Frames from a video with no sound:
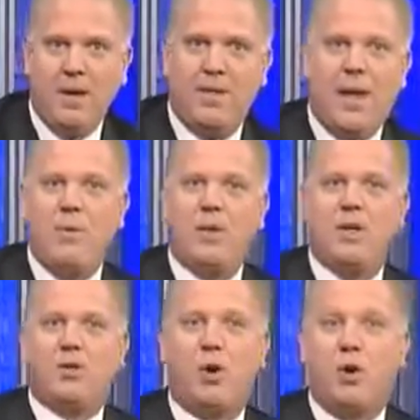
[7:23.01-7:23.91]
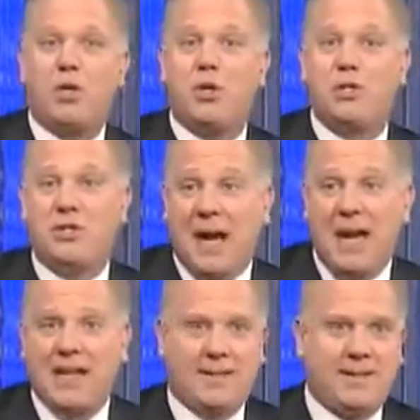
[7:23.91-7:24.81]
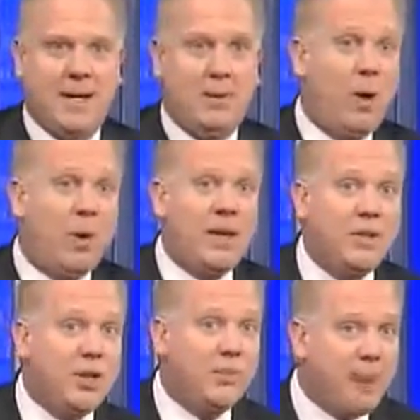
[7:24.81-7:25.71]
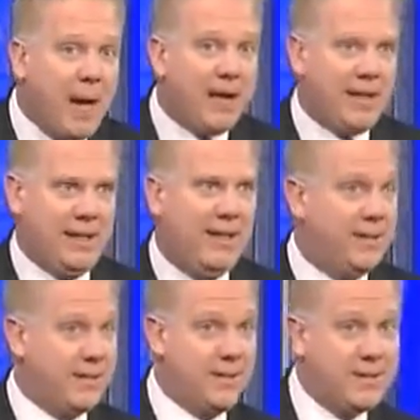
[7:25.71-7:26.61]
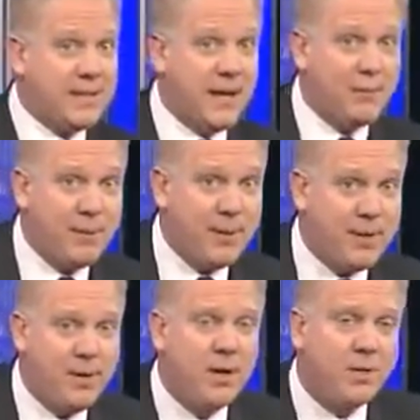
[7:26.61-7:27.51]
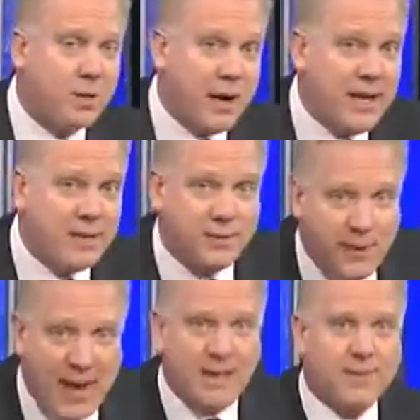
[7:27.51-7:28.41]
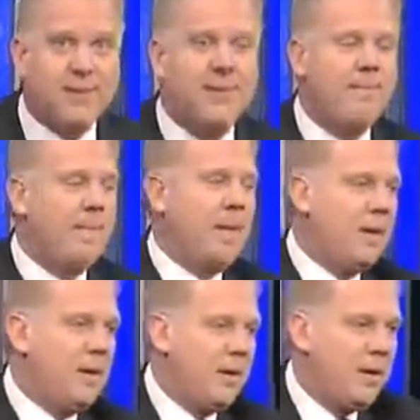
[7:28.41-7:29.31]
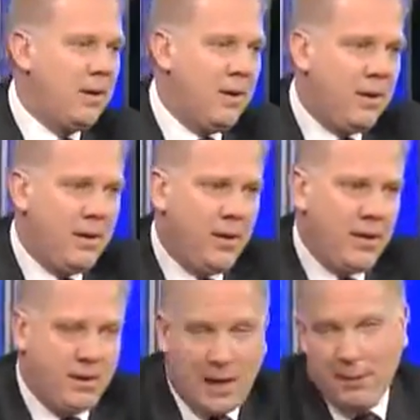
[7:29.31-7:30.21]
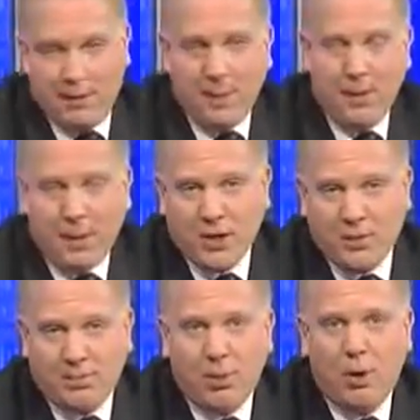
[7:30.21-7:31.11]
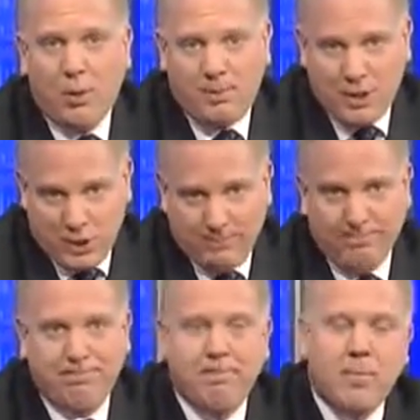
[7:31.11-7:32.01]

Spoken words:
They would control your diet and what went into your body. Does this sound familiar? Trans fats? They were the people that brought you prohibition.